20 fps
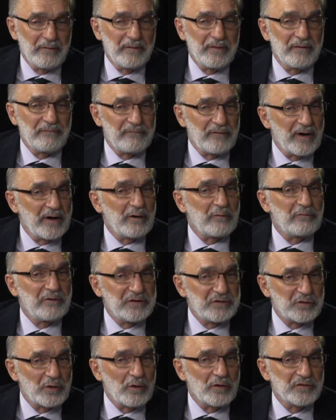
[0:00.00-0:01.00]
final
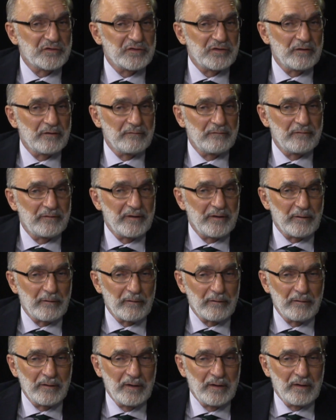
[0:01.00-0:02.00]
results of
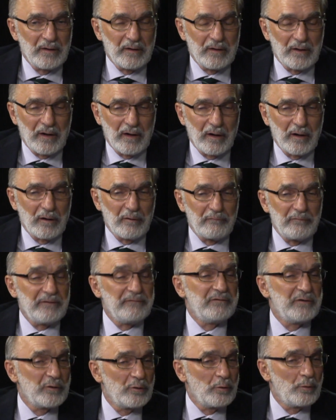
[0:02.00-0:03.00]
their
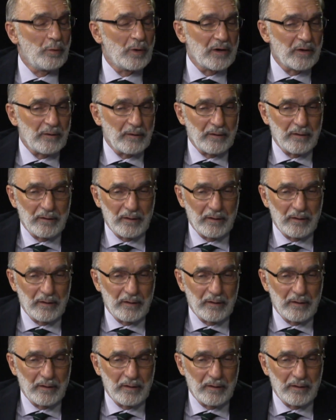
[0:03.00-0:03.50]
review were.